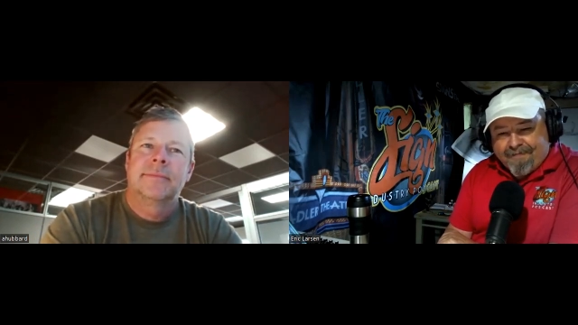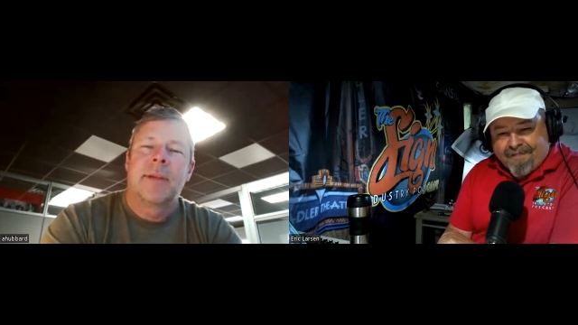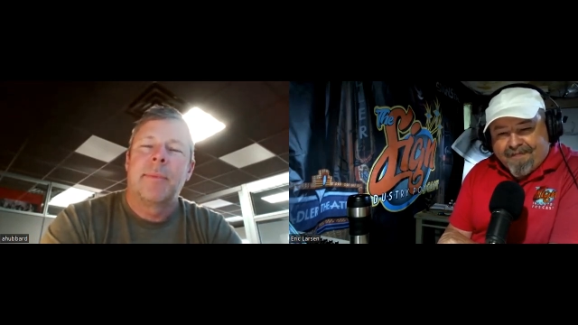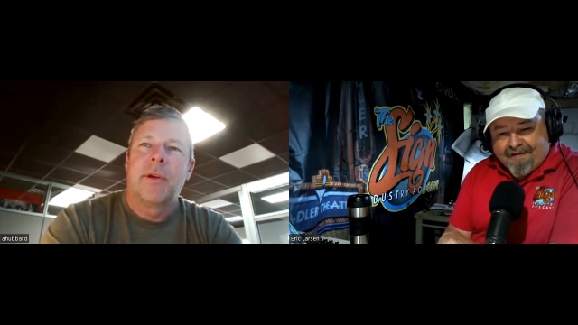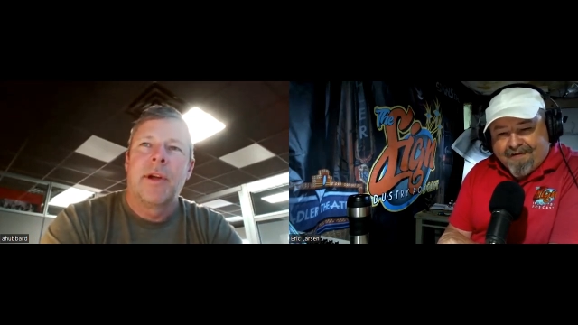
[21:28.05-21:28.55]

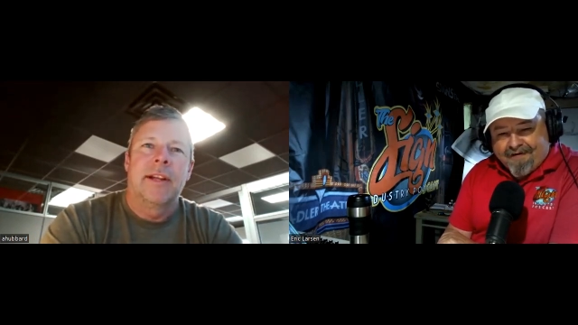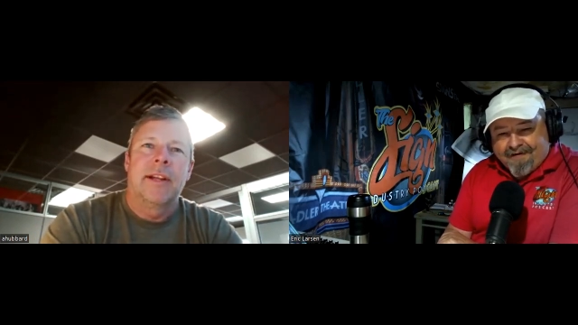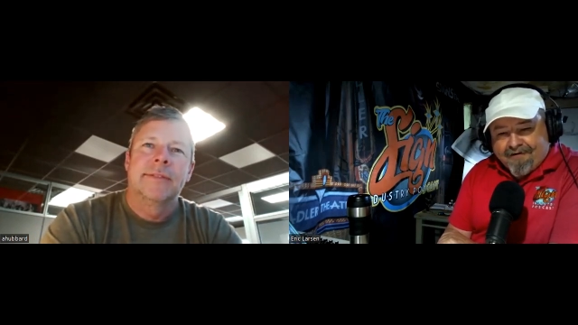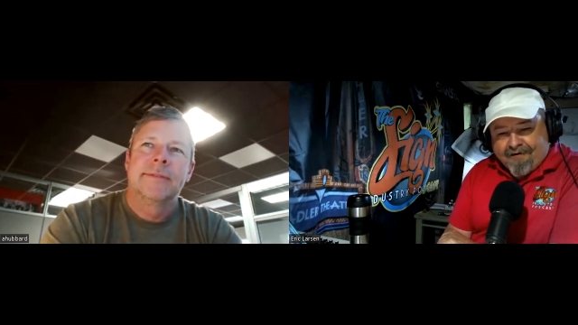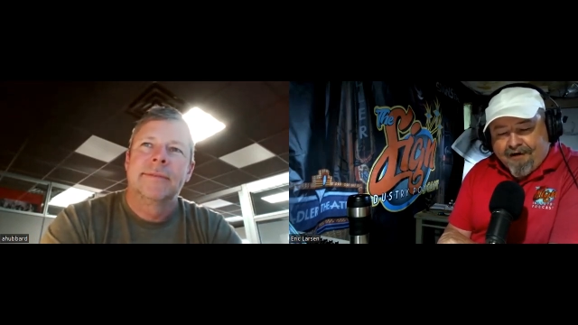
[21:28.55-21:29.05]
Speaker 1: That'd be great.
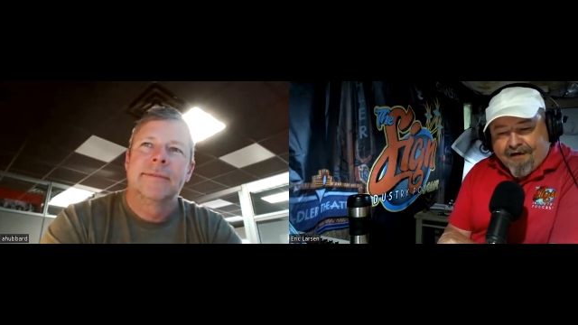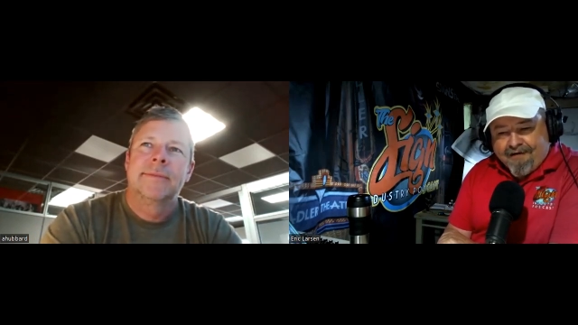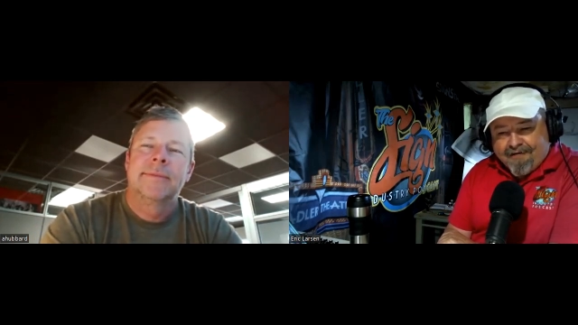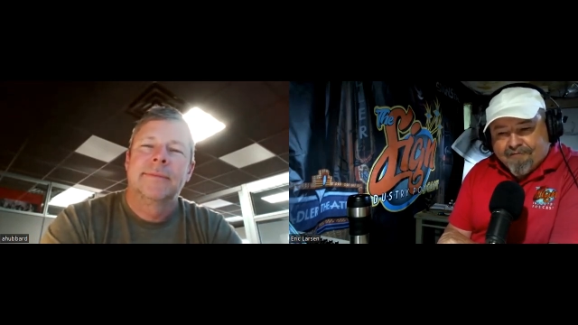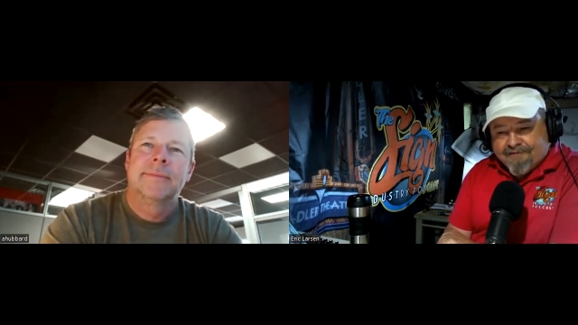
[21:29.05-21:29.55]
All
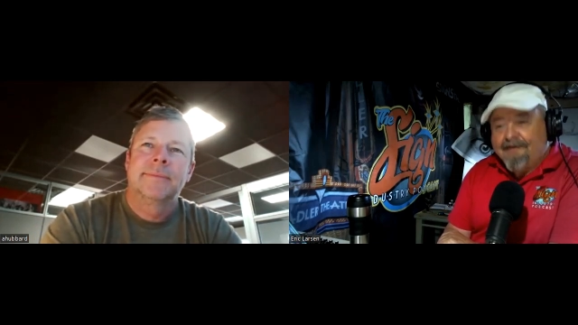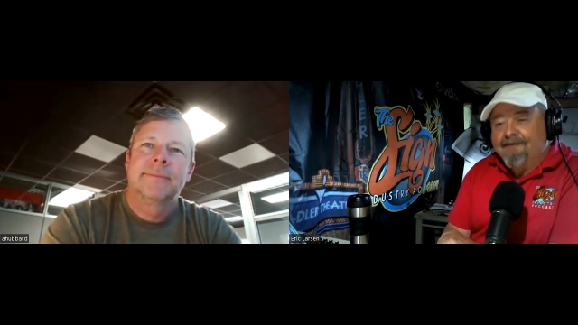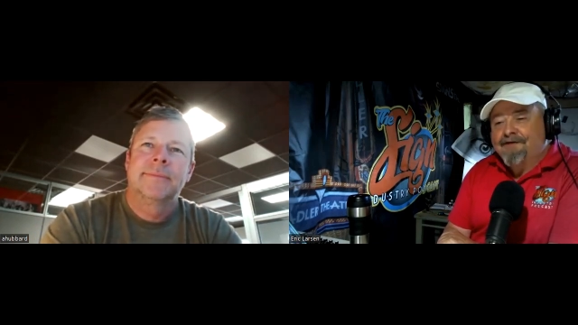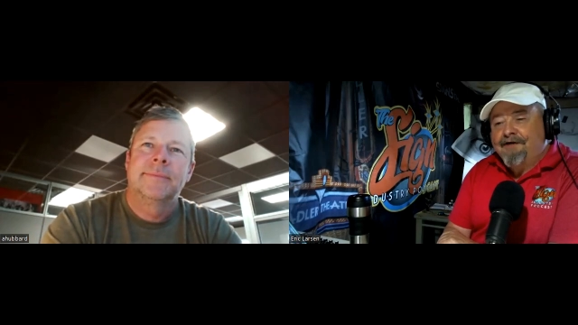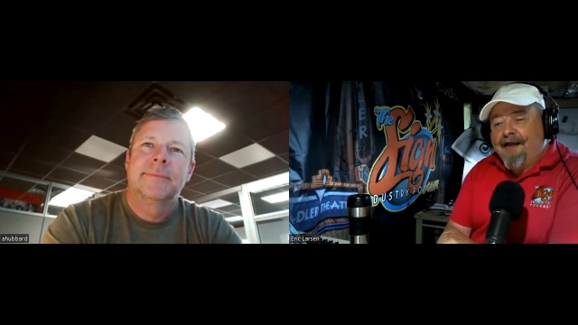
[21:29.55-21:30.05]
right. Well,
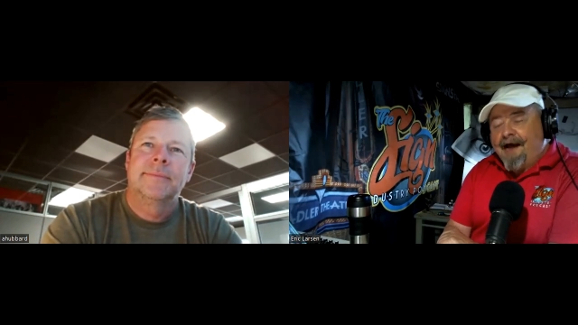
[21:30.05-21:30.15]
sounds good.